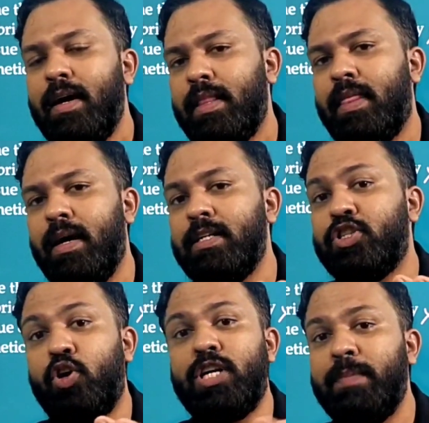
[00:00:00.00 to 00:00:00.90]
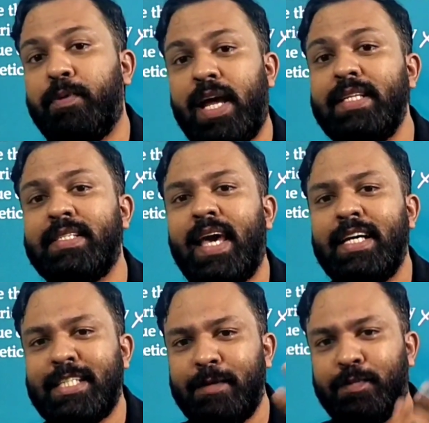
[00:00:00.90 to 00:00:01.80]
the totipotency
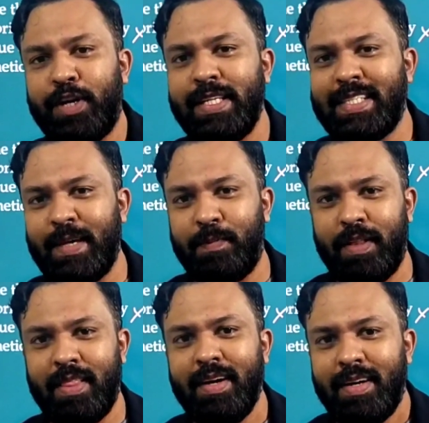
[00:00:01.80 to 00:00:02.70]
as a principle,